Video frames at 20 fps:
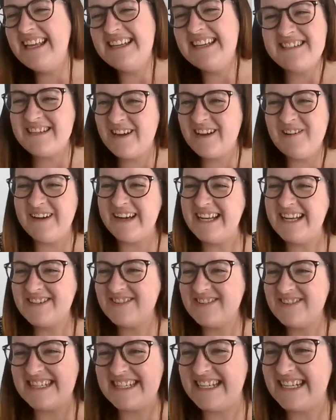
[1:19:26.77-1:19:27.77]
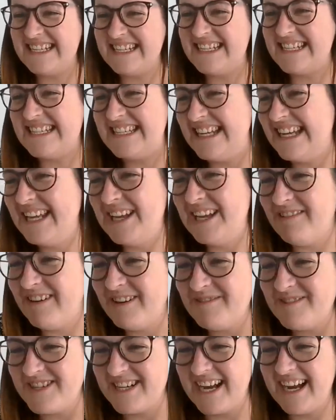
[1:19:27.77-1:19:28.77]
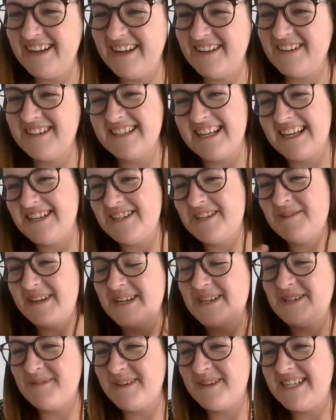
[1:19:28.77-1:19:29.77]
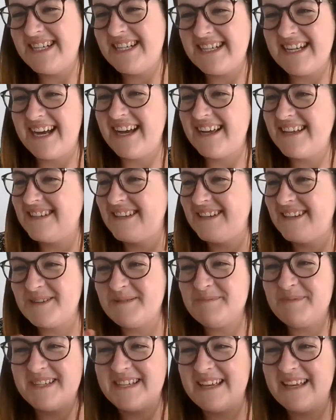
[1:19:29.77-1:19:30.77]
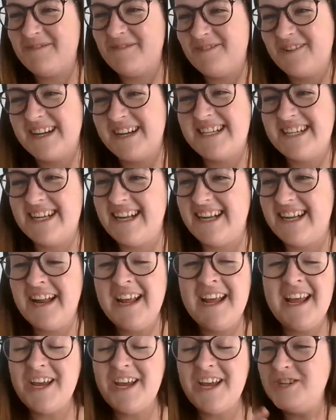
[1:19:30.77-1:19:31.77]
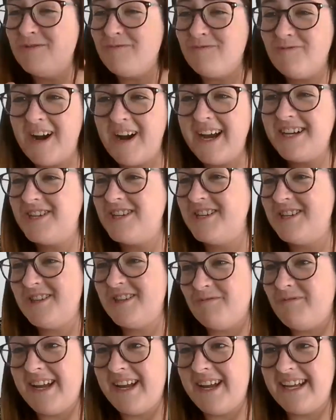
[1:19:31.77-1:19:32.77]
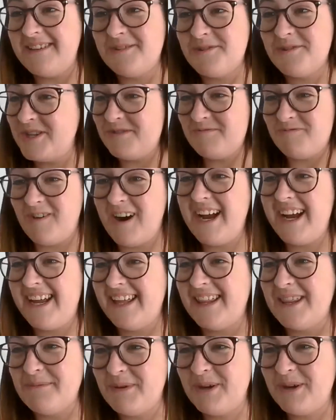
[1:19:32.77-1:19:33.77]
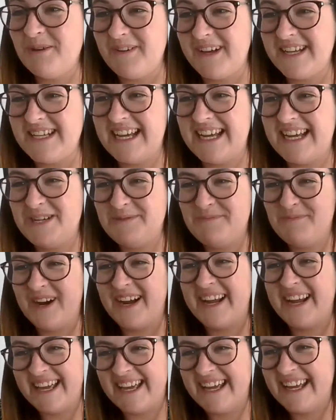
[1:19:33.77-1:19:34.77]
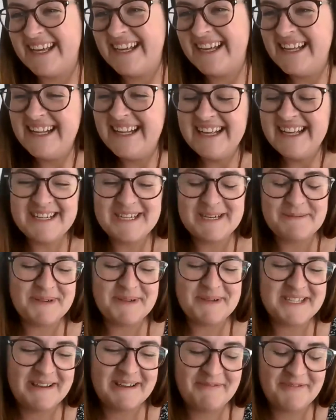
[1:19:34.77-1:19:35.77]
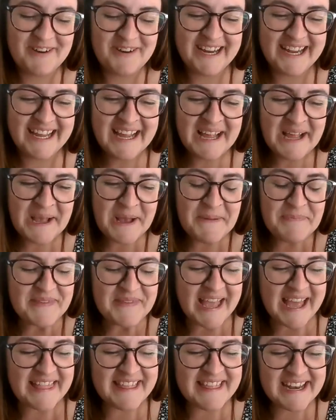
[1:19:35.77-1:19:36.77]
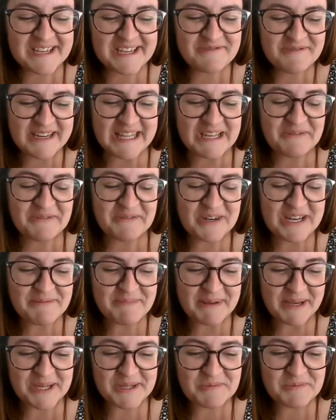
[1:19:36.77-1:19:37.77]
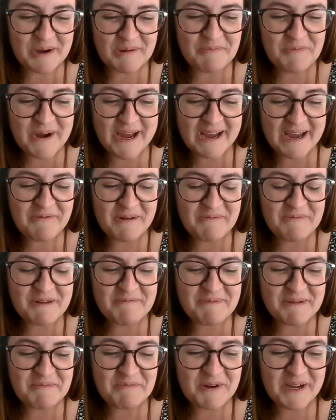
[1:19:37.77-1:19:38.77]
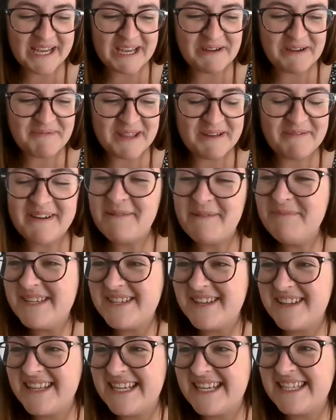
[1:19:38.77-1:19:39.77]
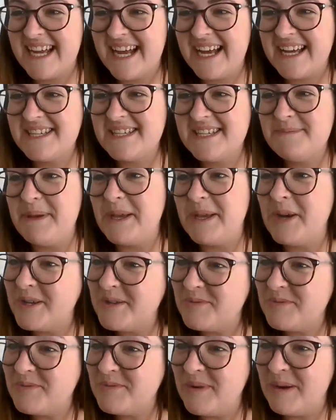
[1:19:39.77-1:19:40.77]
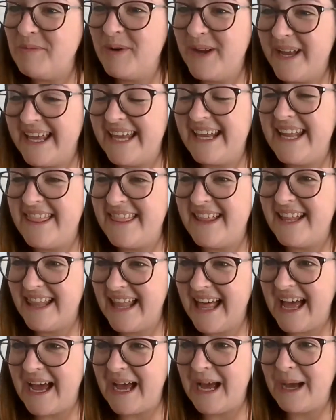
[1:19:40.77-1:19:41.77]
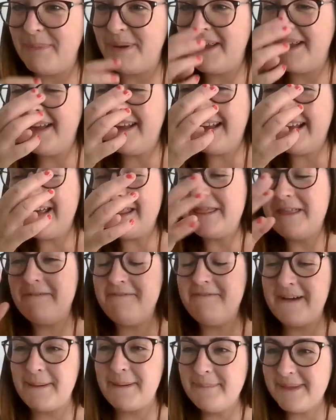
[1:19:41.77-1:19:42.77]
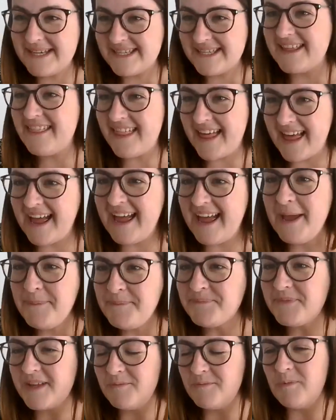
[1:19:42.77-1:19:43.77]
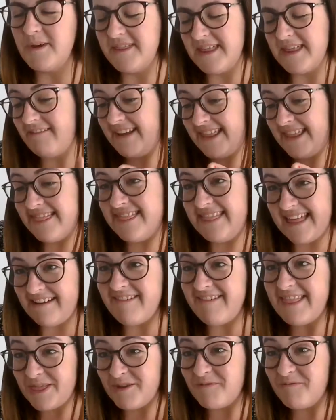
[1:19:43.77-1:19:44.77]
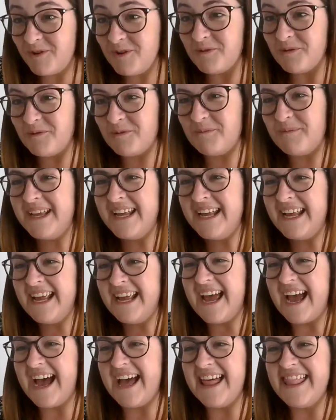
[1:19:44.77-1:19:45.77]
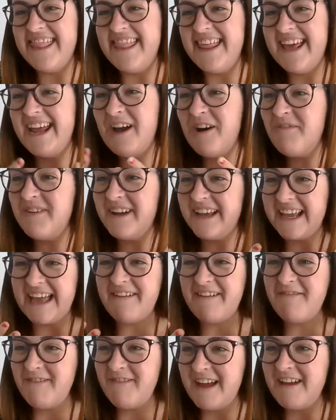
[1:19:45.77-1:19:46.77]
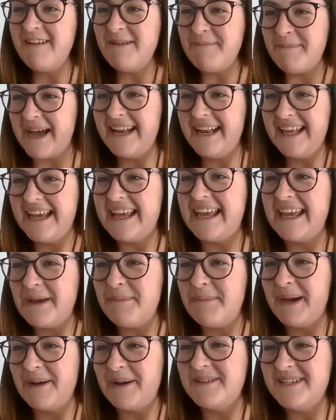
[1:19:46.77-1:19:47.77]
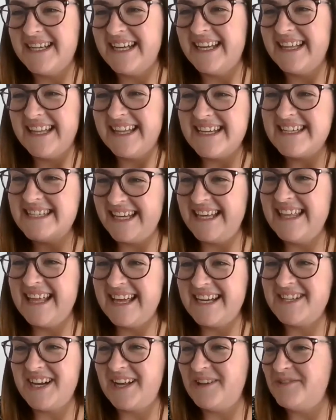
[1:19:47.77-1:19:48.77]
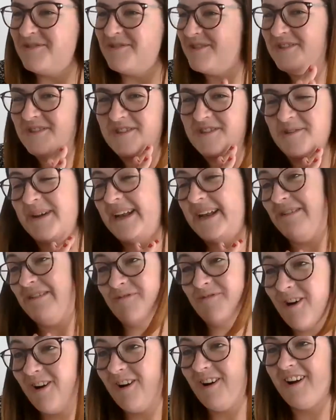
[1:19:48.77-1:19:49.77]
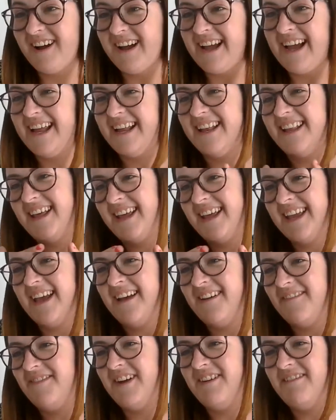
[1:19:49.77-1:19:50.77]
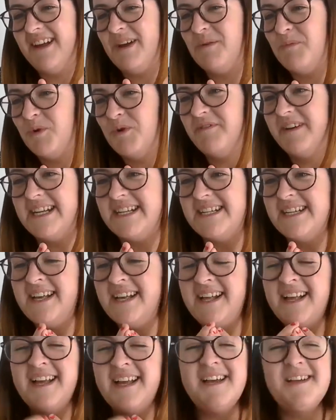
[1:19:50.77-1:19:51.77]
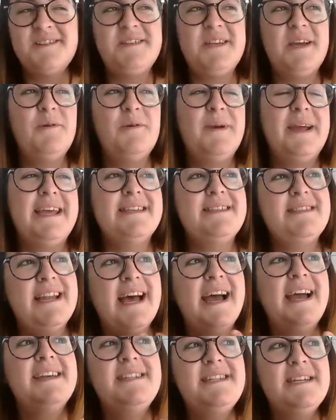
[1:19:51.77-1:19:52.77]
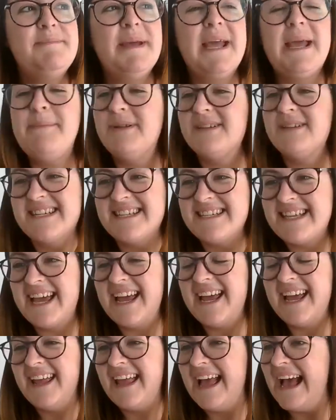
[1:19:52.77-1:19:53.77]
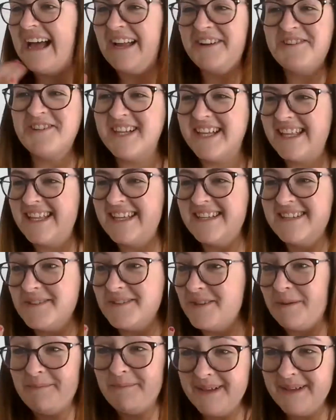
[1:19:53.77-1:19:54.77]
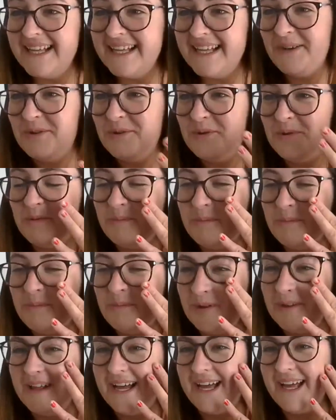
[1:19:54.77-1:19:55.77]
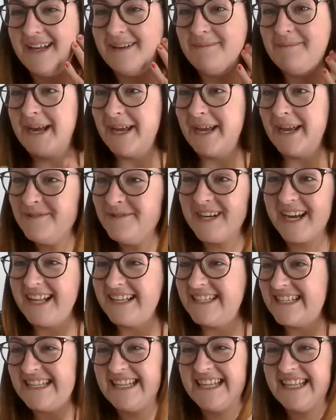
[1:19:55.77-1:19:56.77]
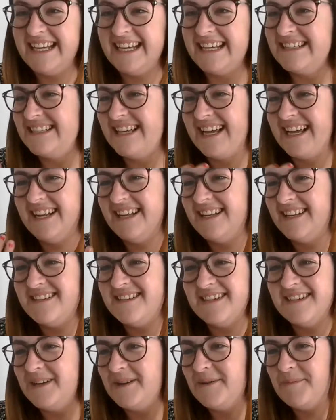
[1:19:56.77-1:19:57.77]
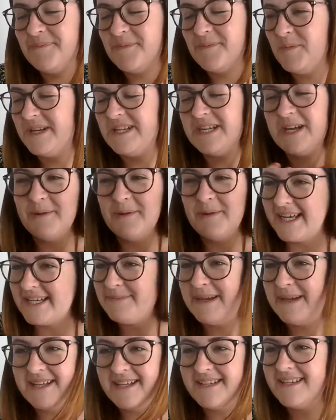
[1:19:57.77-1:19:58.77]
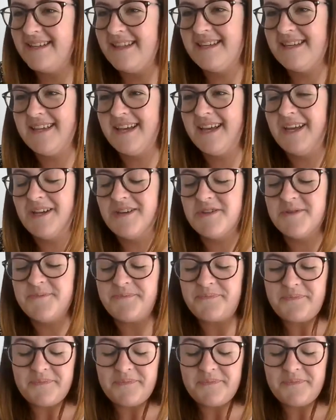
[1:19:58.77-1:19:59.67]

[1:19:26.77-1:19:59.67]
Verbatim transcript: so interesting to see your own child like doing a switching task and just perseverating and, and she's right she's three so she's right in the perfect age bracket to perseverate and then it's really funny because when we're when we've been working with the families on these tasks because we're working in the lab the families are there they're in they're in the room and they often get very panicky about it they see their child just doing it wrong and they get very worried so it's nice to be able to say actually this is completely normal and my own child did this and um, we totally expect this at this age